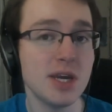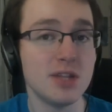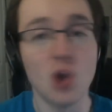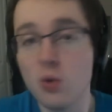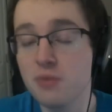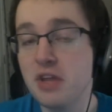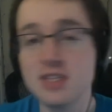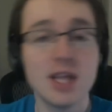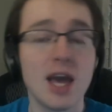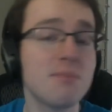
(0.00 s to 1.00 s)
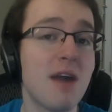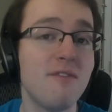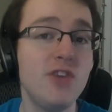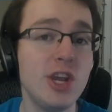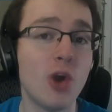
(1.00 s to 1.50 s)
Don't dislike my
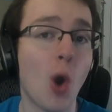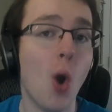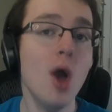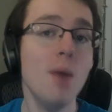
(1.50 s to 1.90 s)
video